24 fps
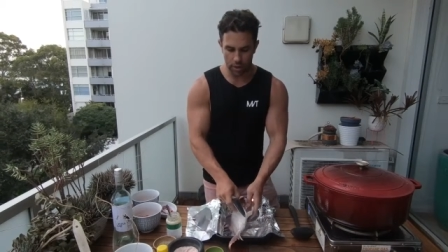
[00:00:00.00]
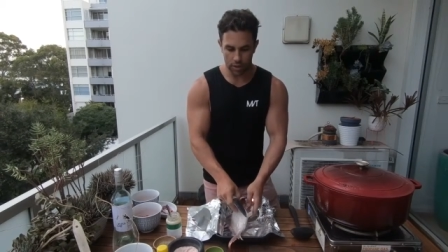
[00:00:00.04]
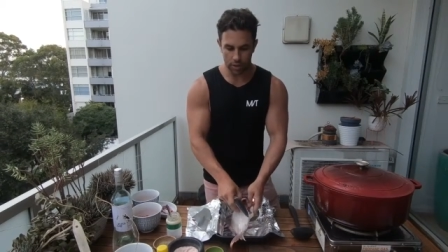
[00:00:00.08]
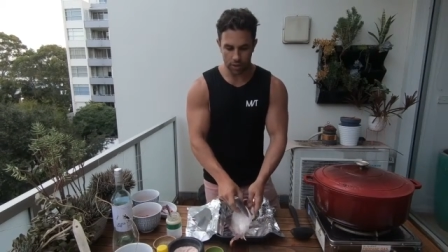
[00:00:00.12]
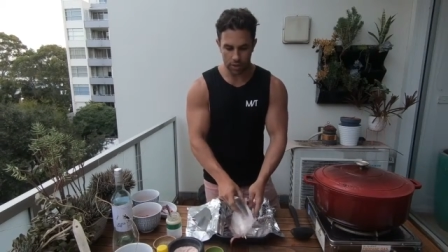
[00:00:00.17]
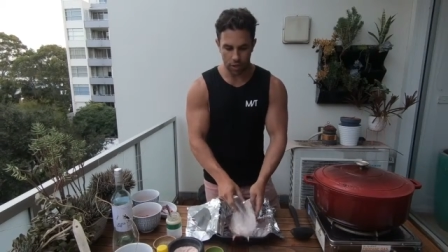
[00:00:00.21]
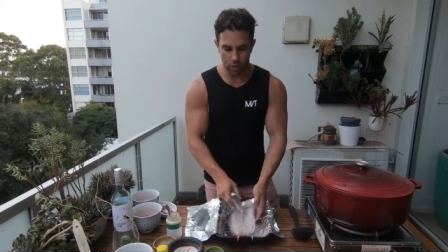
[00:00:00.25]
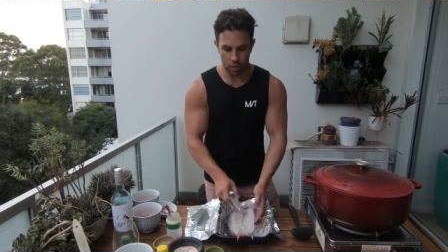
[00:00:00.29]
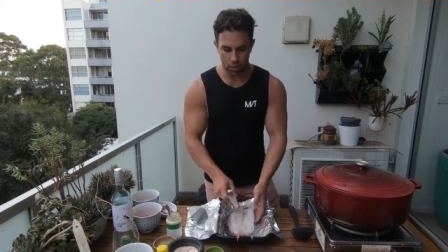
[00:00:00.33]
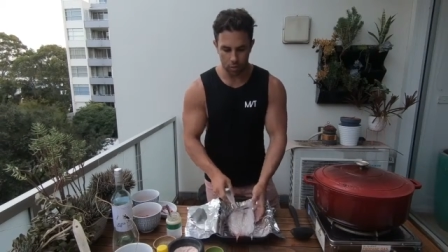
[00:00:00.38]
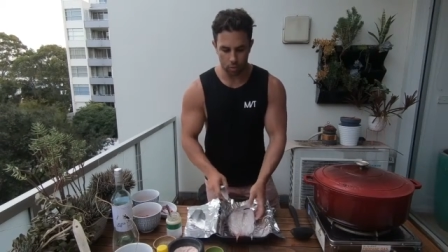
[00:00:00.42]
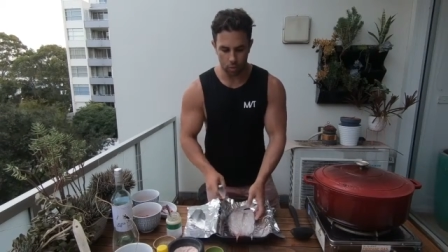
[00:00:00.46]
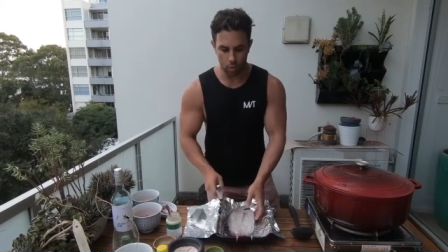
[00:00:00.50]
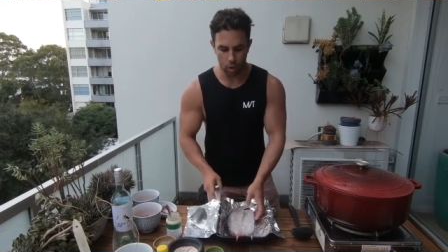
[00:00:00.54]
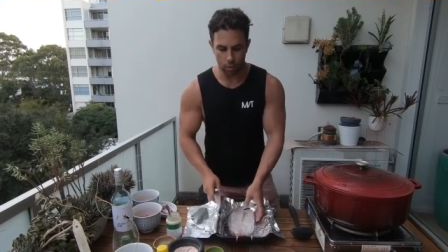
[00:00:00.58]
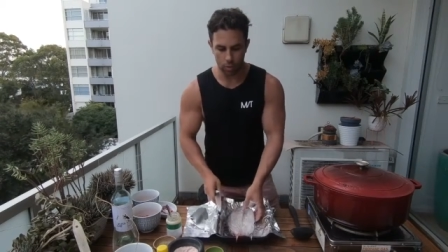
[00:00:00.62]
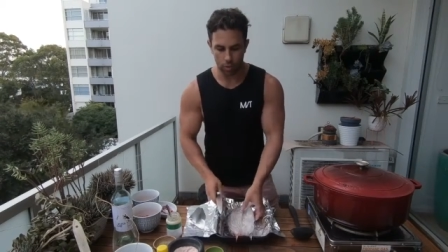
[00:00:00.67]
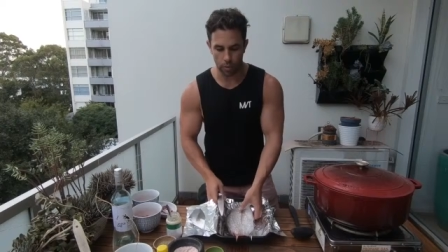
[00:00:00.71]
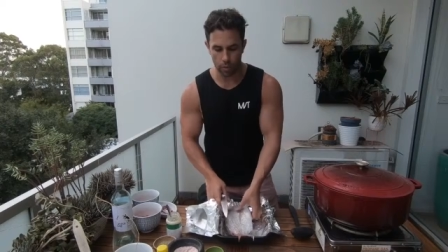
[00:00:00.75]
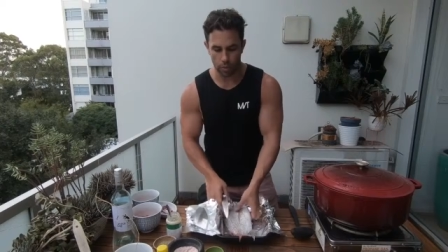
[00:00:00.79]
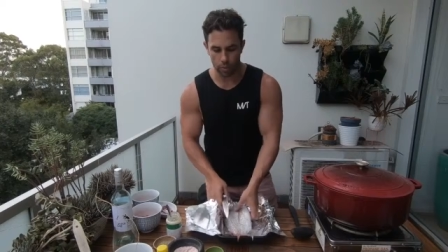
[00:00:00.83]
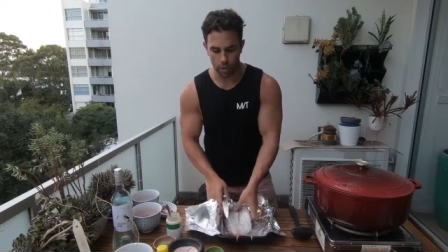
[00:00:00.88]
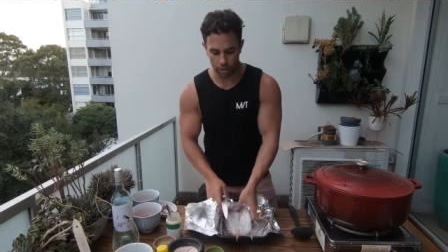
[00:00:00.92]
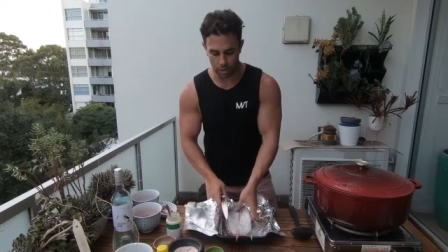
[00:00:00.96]
So
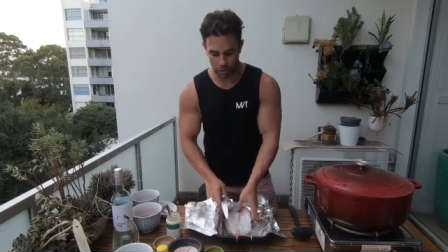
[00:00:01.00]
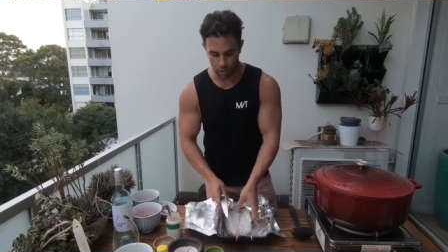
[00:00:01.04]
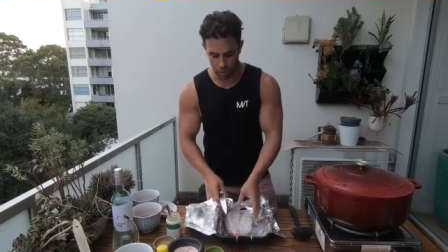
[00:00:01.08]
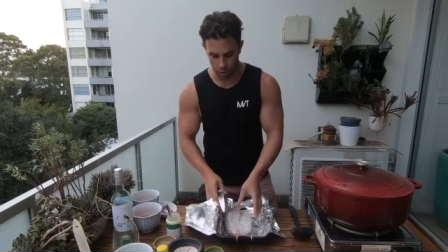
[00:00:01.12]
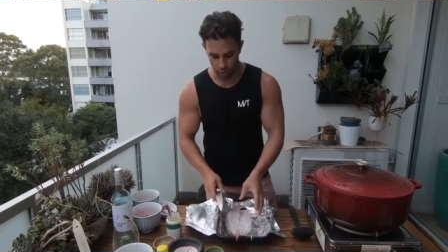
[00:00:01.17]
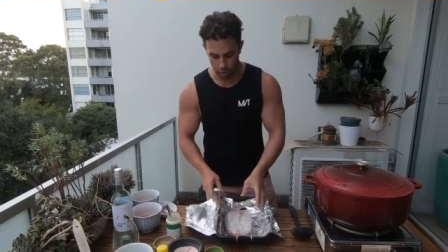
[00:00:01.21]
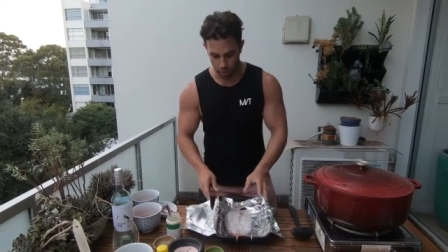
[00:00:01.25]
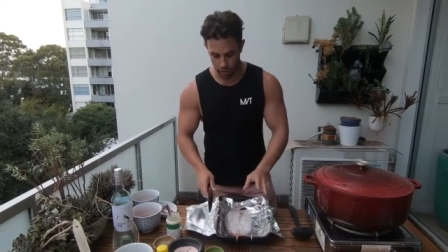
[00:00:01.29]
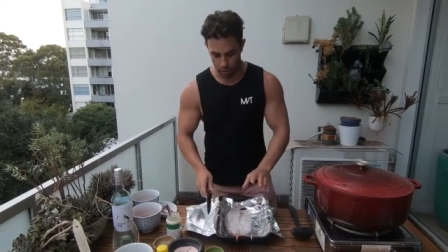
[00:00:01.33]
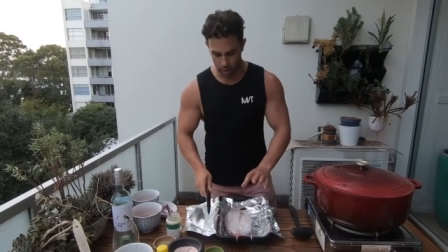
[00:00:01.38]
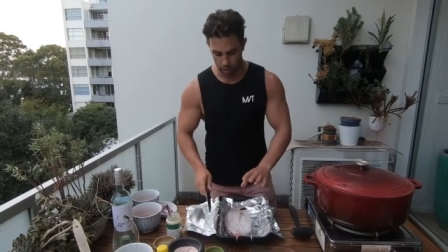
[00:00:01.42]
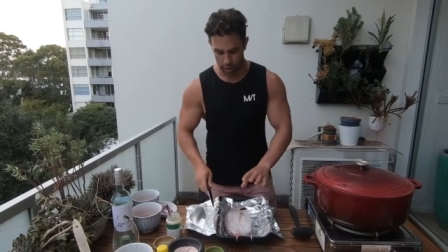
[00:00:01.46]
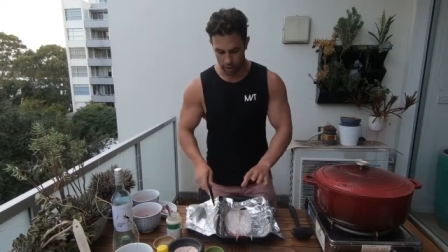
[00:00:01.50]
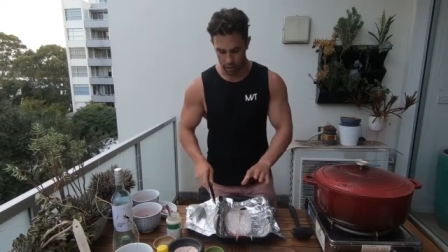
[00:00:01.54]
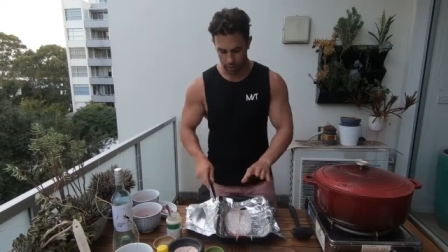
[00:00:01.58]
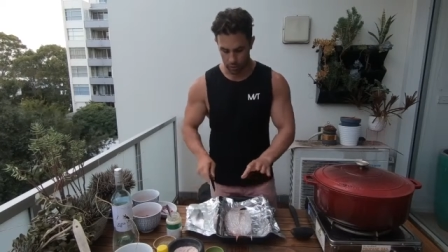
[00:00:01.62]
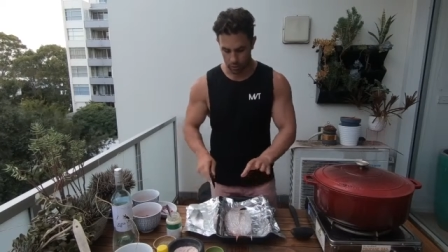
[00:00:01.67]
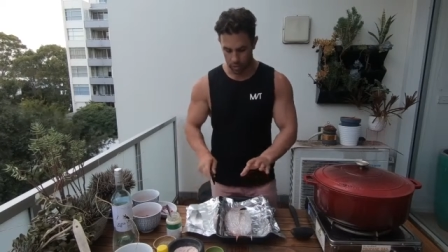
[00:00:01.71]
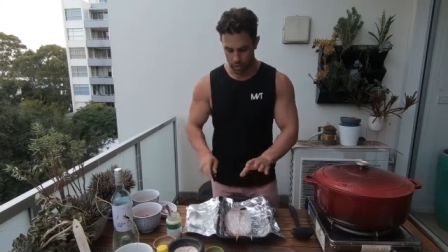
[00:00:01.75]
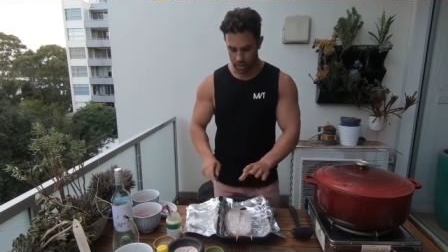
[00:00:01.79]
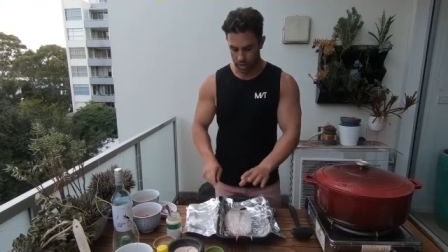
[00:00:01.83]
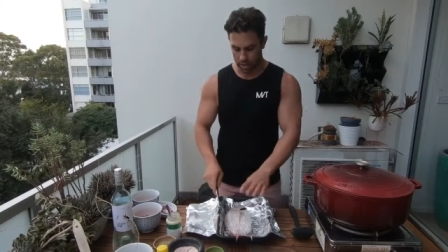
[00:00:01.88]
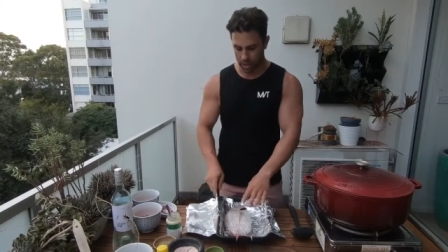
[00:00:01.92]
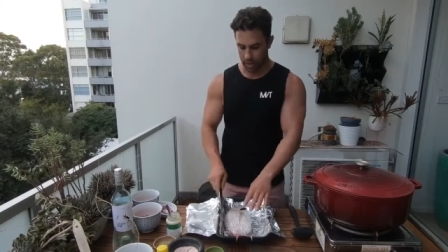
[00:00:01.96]
what we want to do is we
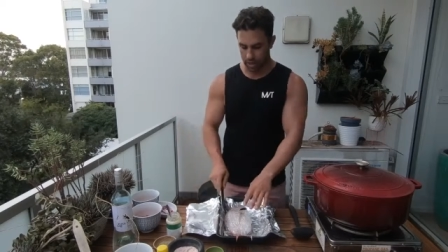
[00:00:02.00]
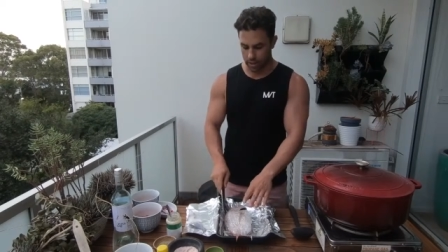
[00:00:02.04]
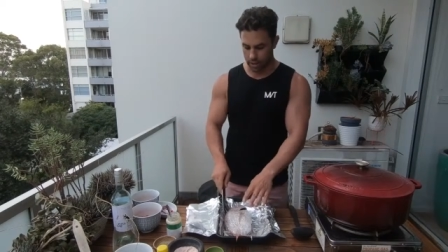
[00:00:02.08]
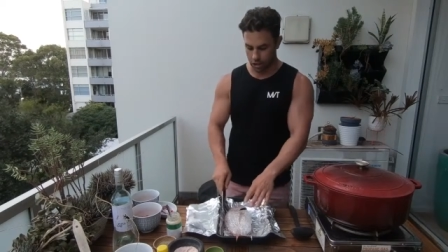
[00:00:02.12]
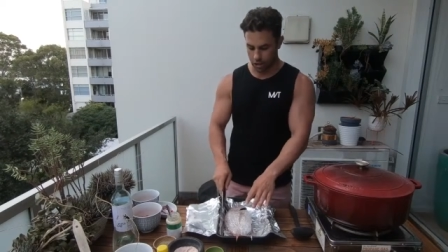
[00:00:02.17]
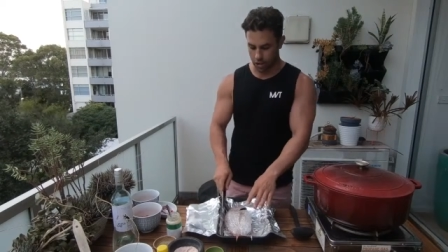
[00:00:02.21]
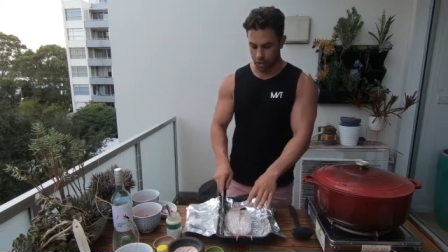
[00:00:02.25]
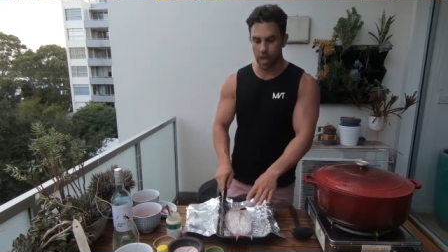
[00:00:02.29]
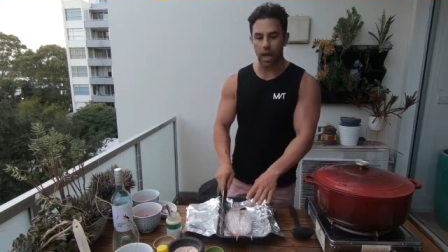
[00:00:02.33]
want to catch